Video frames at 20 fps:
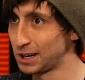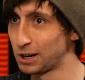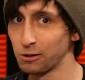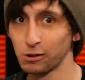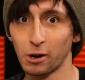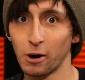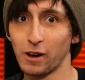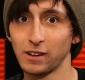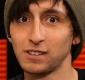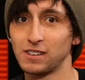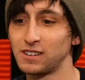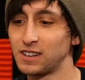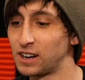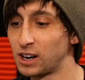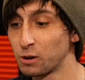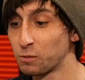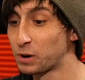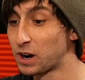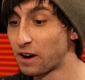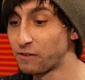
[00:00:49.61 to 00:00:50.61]
go out to dinner,
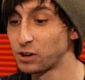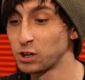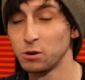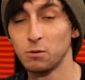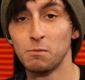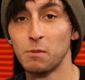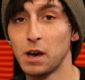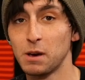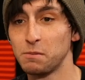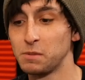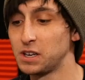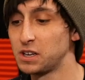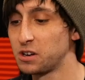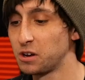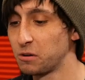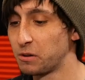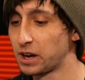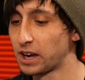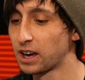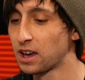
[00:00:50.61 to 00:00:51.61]
whatever you might be
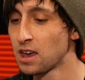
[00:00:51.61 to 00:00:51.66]
doing.